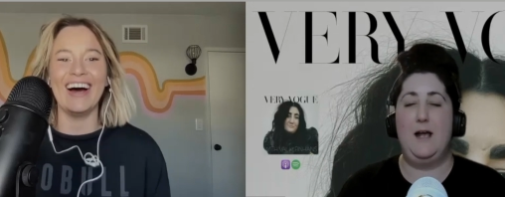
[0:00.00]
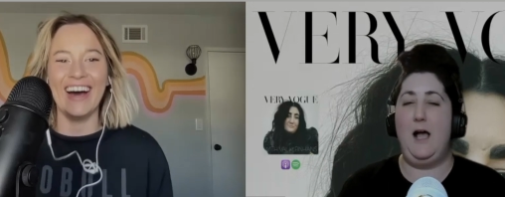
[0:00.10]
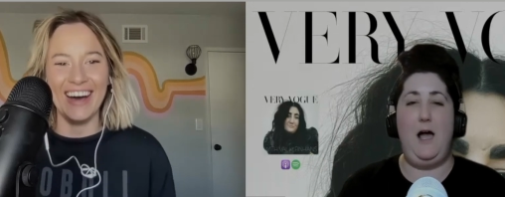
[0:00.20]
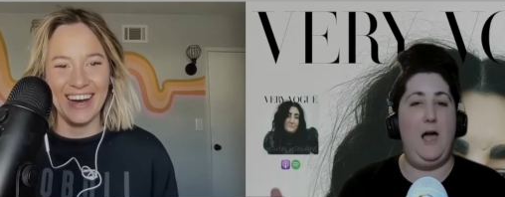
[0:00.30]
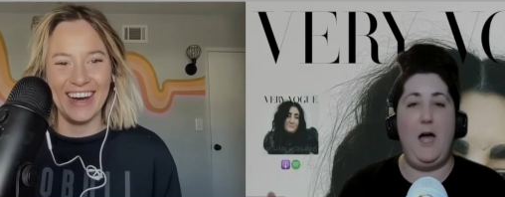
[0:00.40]

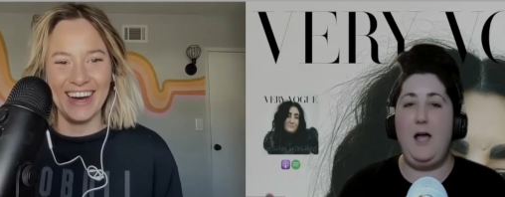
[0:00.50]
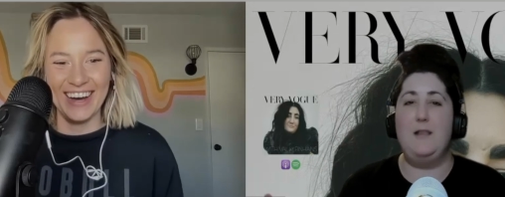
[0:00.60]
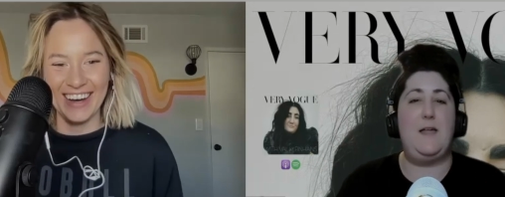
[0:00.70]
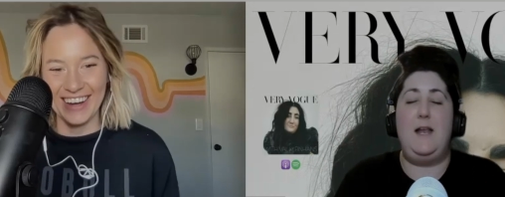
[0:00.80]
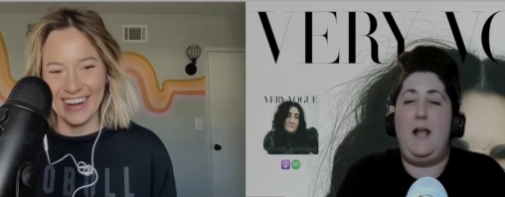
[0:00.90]
Speaker 1: that,
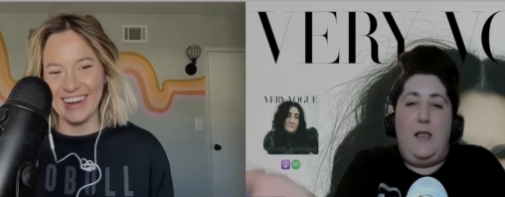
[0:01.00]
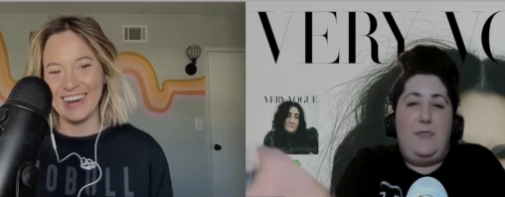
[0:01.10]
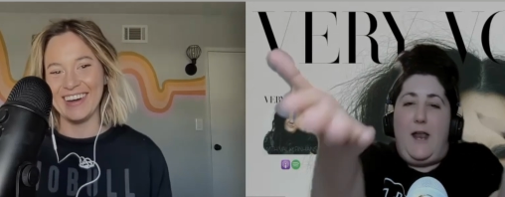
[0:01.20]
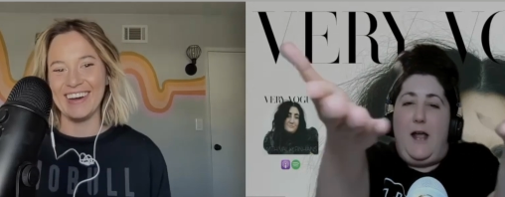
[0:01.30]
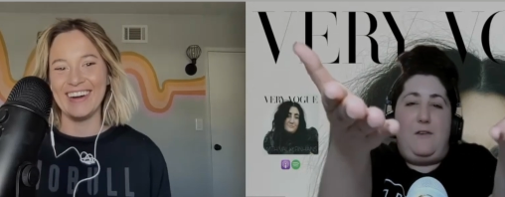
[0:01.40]

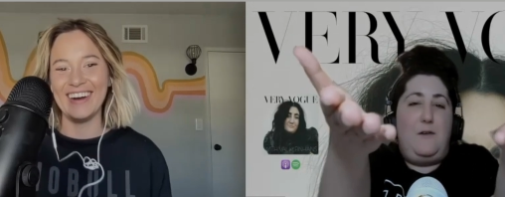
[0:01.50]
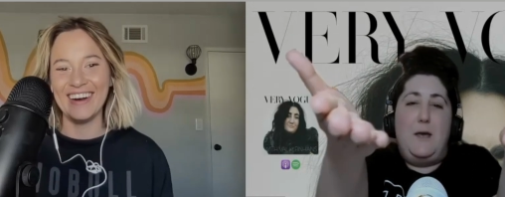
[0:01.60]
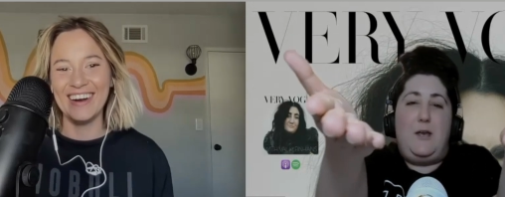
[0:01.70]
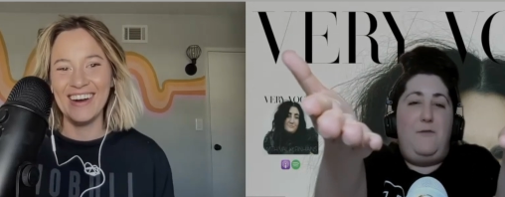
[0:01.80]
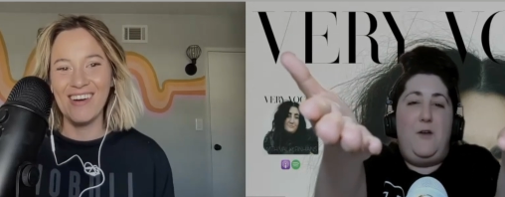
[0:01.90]
Speaker 2: that has to
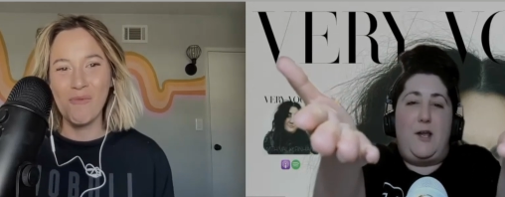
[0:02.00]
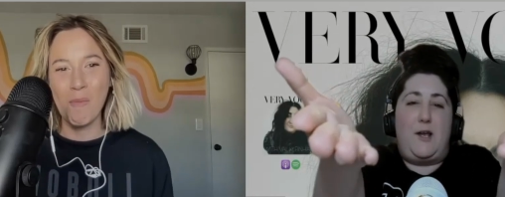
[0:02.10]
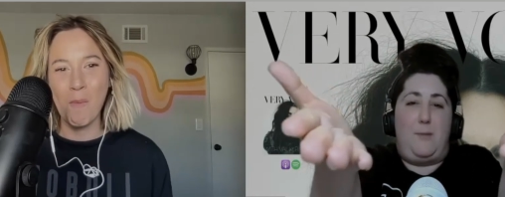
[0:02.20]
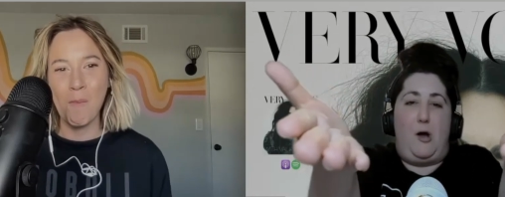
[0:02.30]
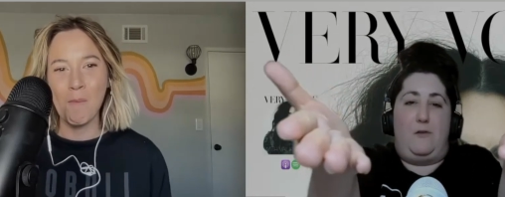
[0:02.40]
make you feel
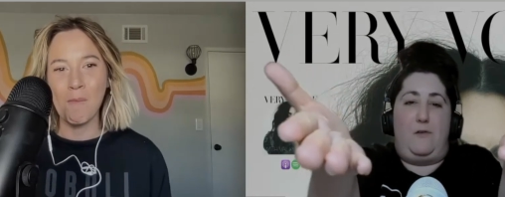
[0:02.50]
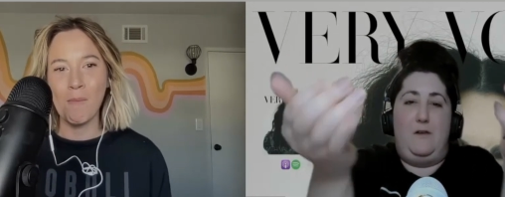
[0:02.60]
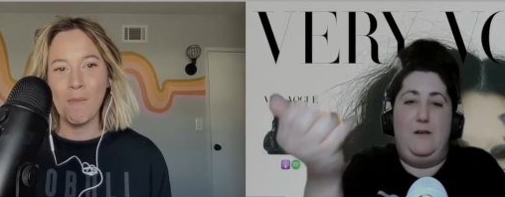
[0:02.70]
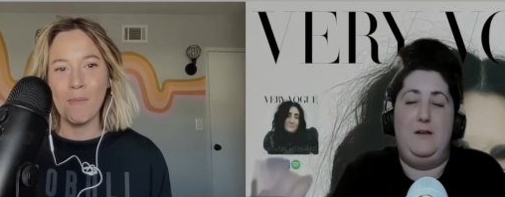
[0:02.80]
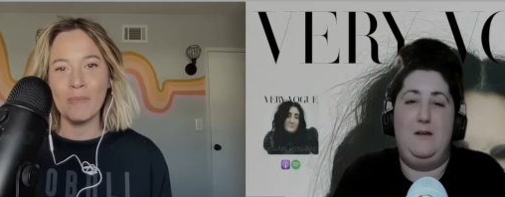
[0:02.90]
like a
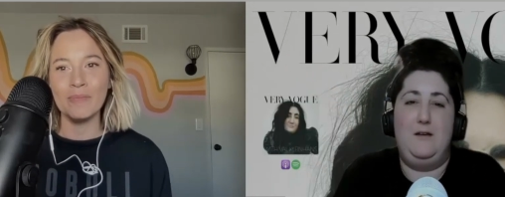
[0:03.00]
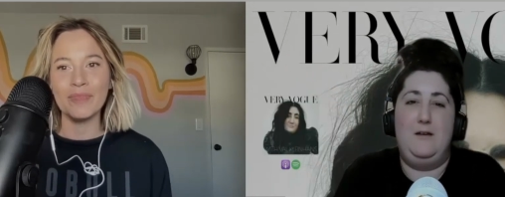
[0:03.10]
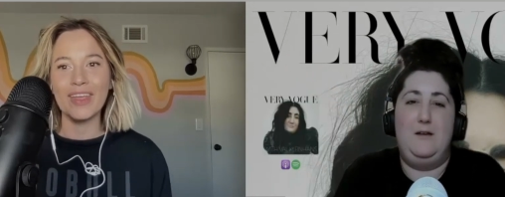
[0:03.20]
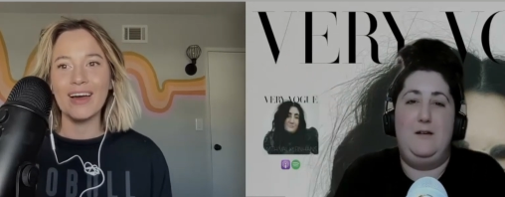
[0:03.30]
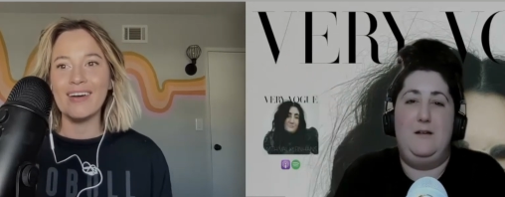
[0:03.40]
boss.
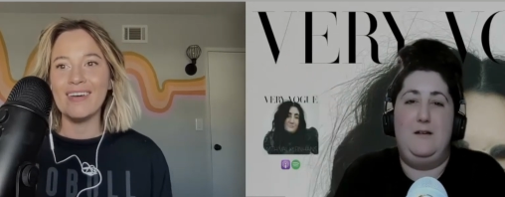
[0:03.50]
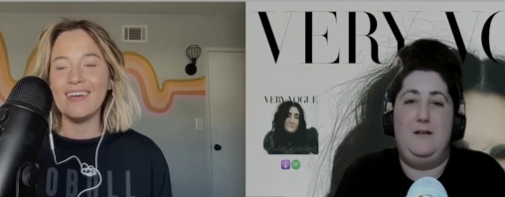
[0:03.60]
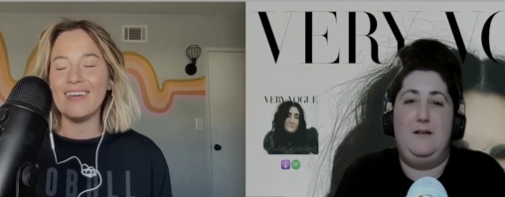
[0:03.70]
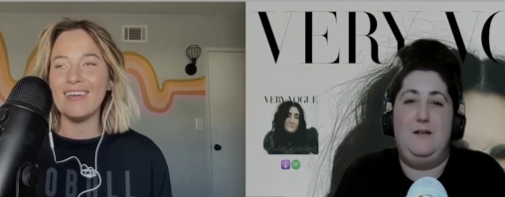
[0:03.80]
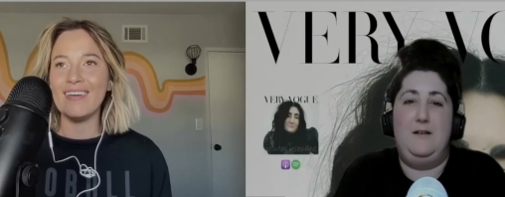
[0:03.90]

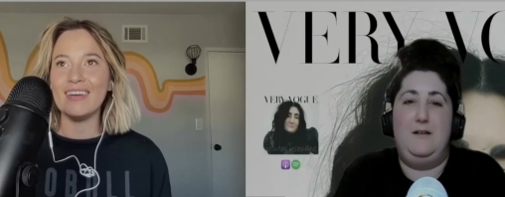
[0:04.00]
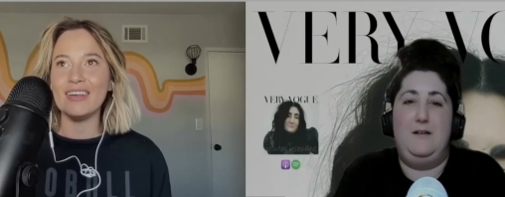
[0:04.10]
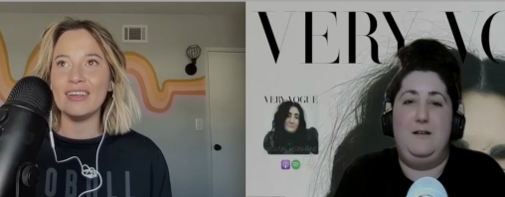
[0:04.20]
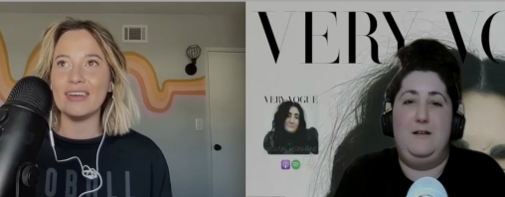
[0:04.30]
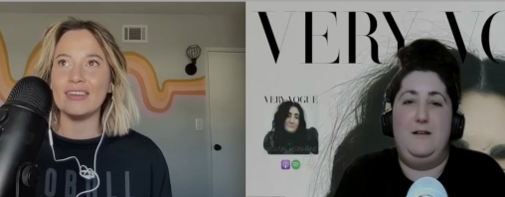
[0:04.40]

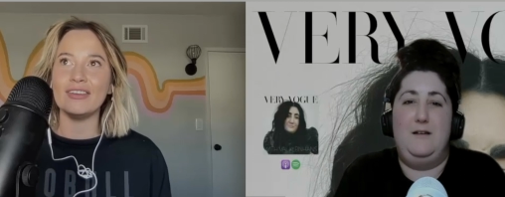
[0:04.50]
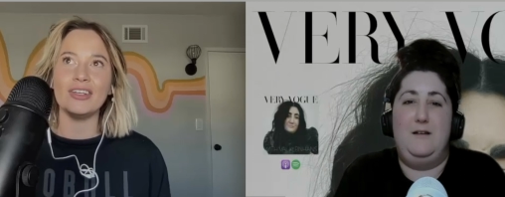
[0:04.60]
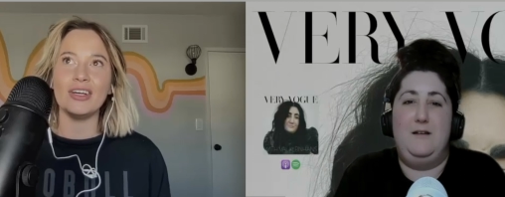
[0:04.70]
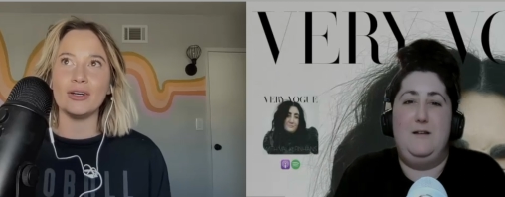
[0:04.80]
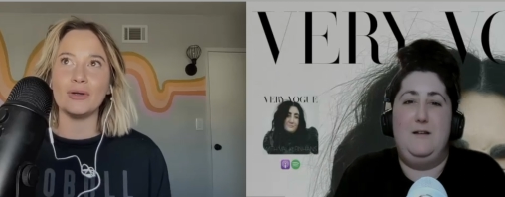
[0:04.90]
Speaker 1: You
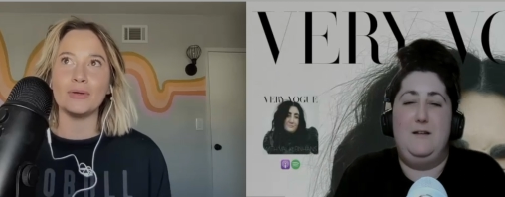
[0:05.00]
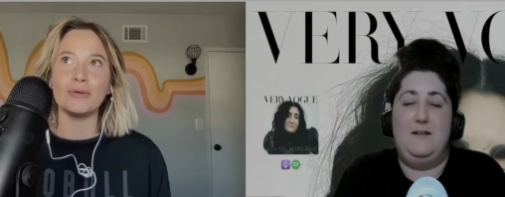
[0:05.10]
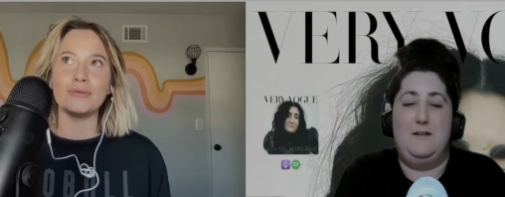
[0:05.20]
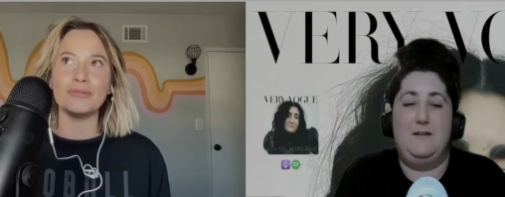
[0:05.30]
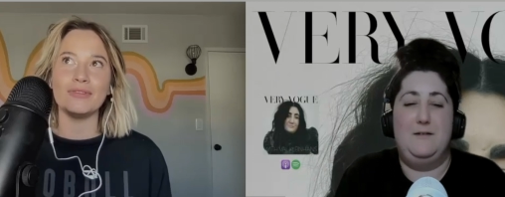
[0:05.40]

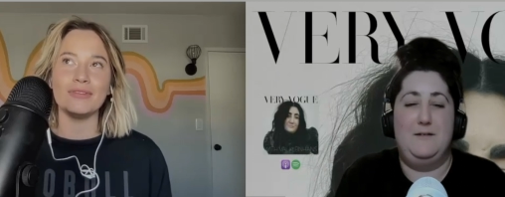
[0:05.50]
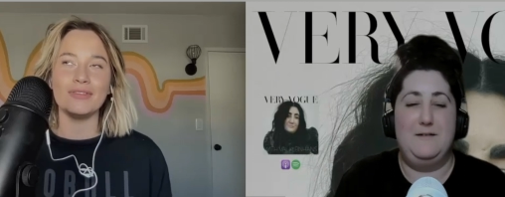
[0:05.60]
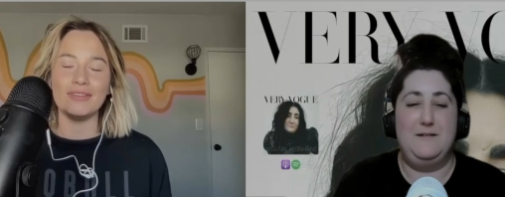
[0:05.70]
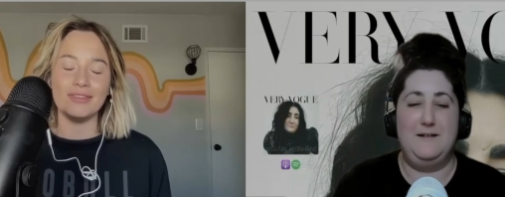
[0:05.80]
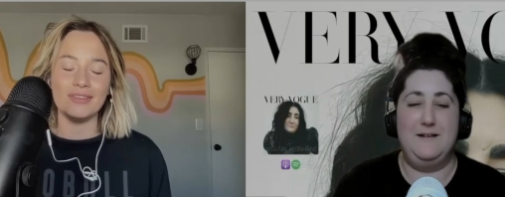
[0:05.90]
know,
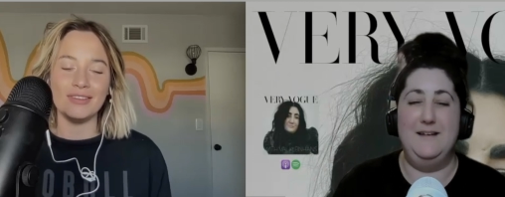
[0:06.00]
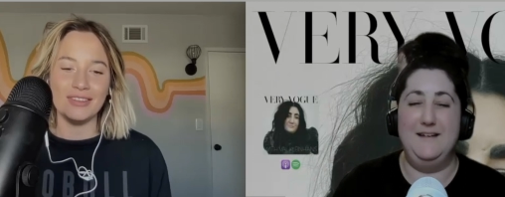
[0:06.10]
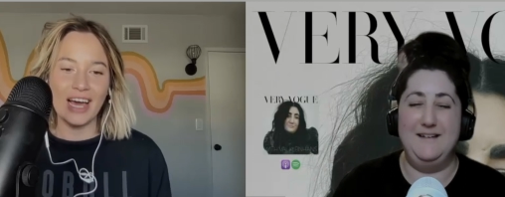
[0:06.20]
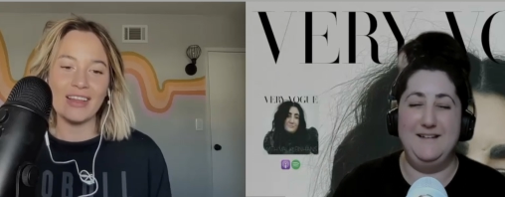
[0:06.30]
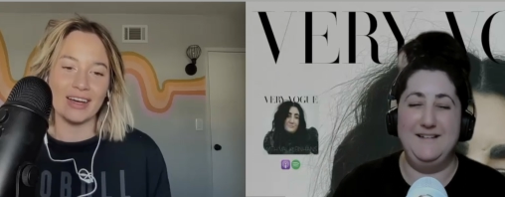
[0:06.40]

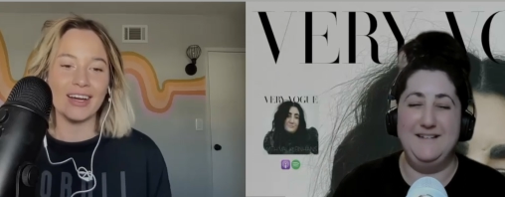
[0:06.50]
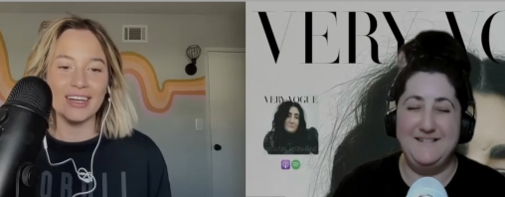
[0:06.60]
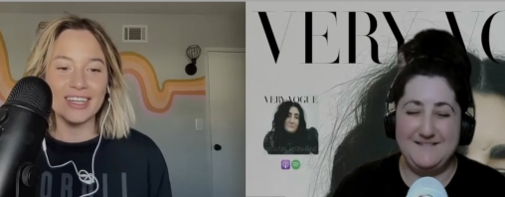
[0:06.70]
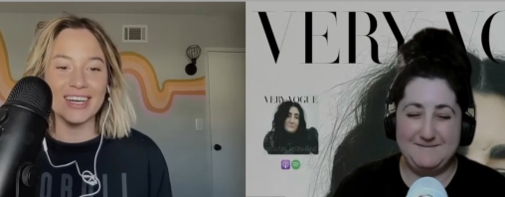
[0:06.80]
yeah, that kind of